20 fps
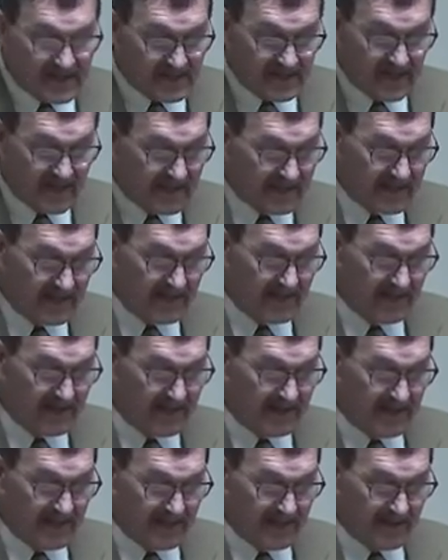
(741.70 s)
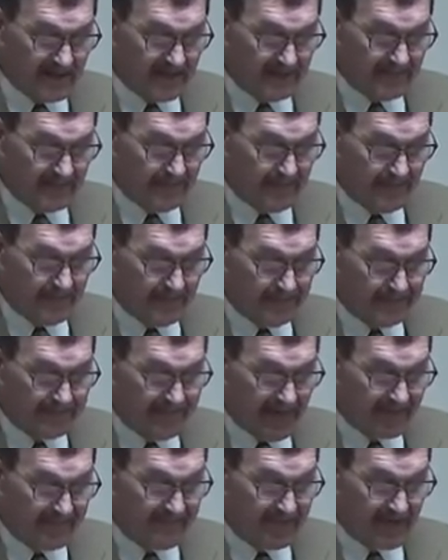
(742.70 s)
that
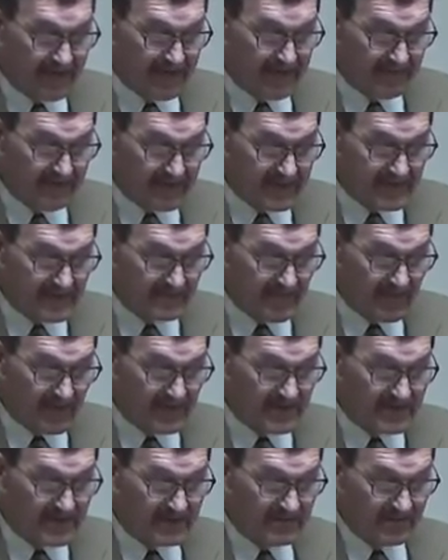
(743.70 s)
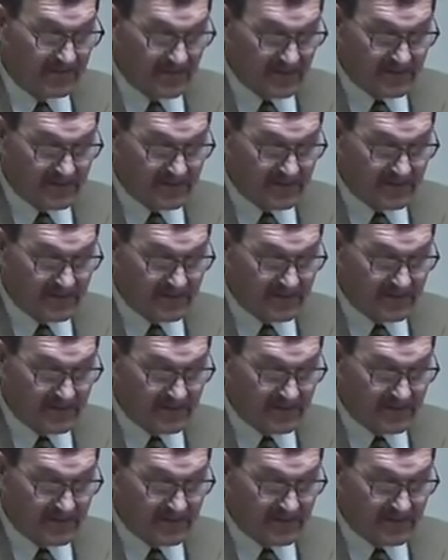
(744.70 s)
they've forgiven this person. First,